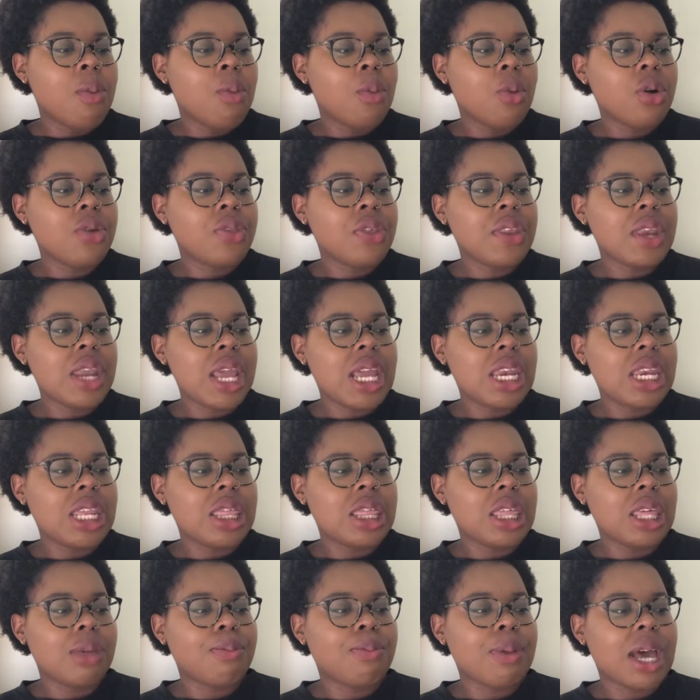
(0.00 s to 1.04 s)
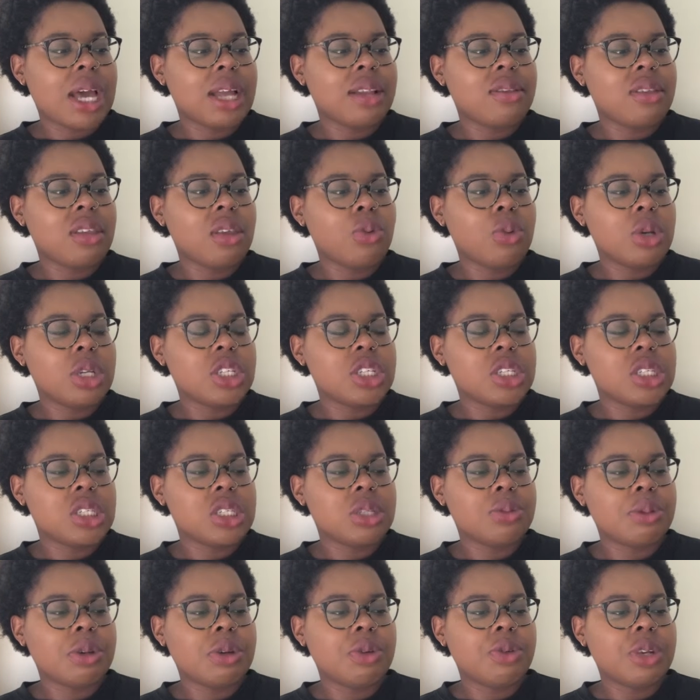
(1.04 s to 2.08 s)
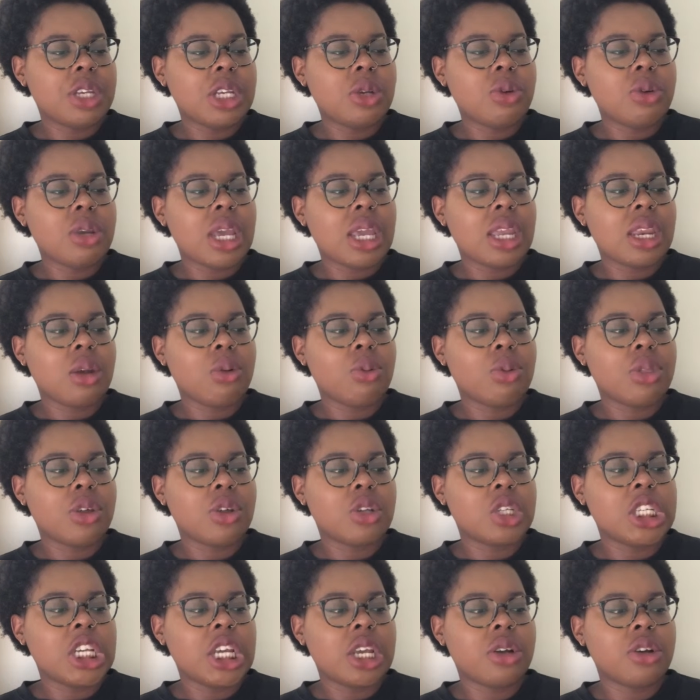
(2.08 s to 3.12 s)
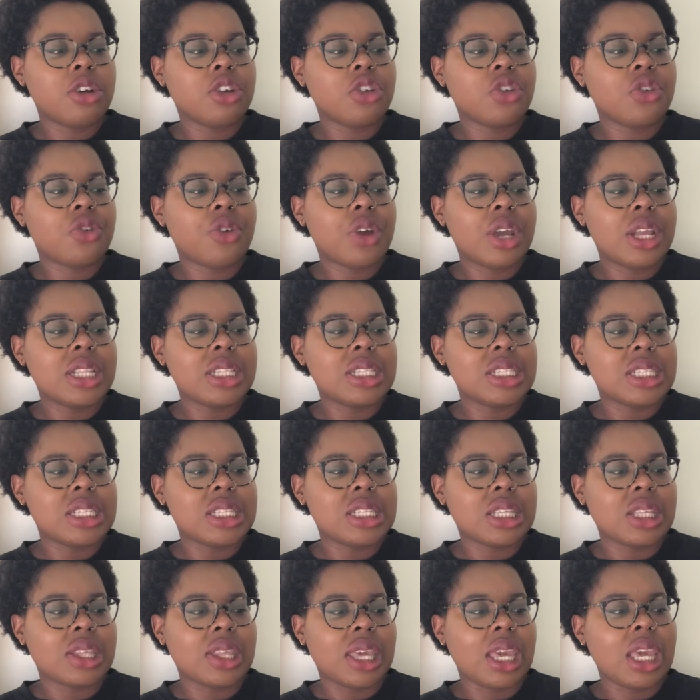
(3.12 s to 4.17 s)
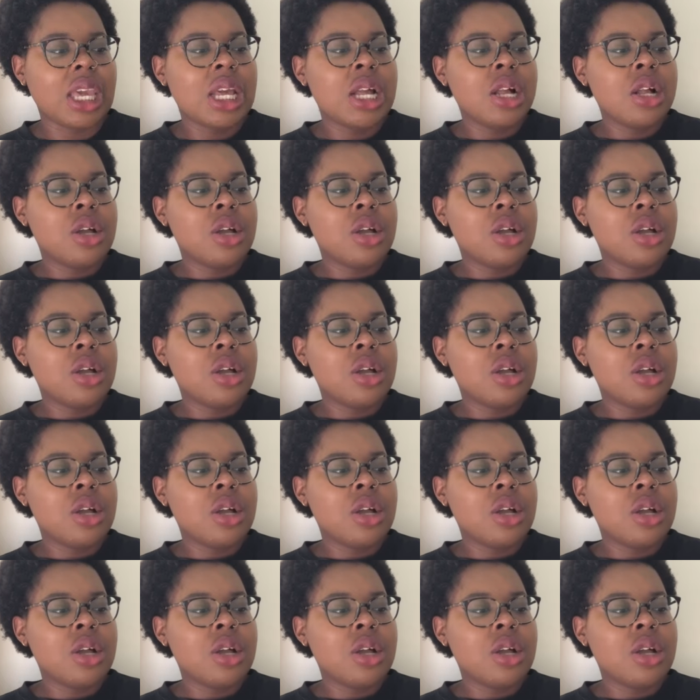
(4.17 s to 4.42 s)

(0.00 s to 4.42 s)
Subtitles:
More than anything, Patsy wishes to be reunited with her cherished friend Cicely,